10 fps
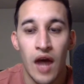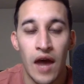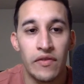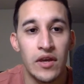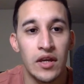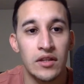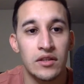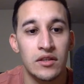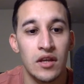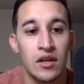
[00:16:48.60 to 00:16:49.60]
I think
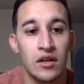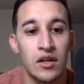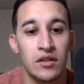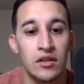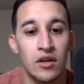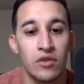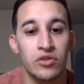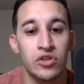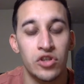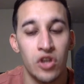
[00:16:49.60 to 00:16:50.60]
it
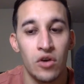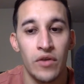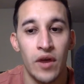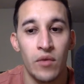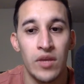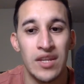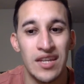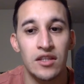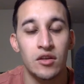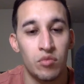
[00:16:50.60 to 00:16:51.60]
goes to show that we
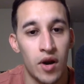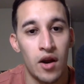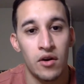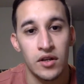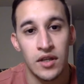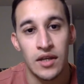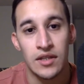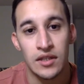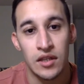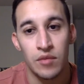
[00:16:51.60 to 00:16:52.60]
need to prioritize
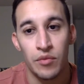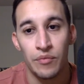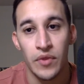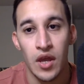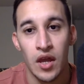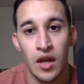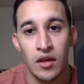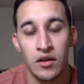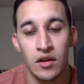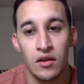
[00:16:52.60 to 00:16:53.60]
sleep,
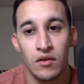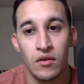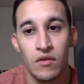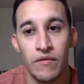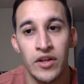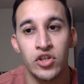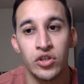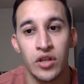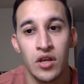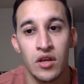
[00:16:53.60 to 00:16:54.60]
and
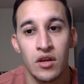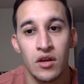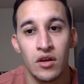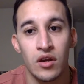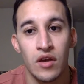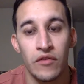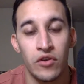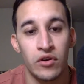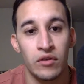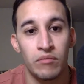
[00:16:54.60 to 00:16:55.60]
eventually, if
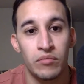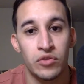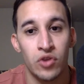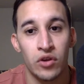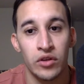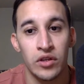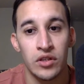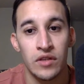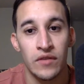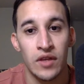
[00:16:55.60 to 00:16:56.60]
you're struggling
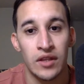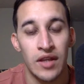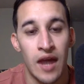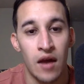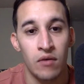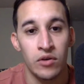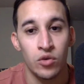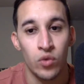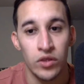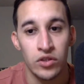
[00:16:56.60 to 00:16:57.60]
just to even get the
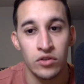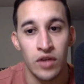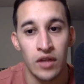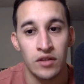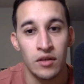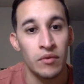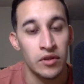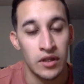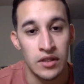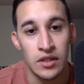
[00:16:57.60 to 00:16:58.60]
hours, once you get some
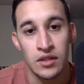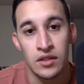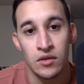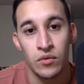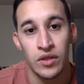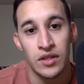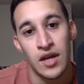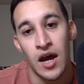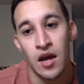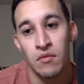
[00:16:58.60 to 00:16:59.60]
of the consistency with the
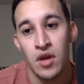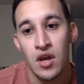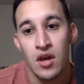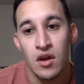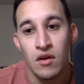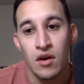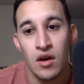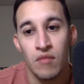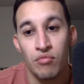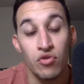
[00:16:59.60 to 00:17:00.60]
time,
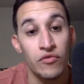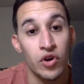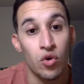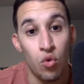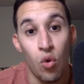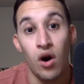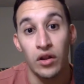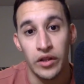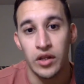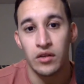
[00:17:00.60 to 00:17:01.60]
improve your
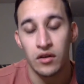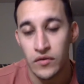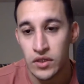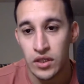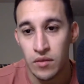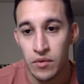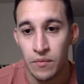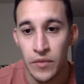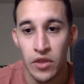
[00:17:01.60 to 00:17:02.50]
quality of sleep.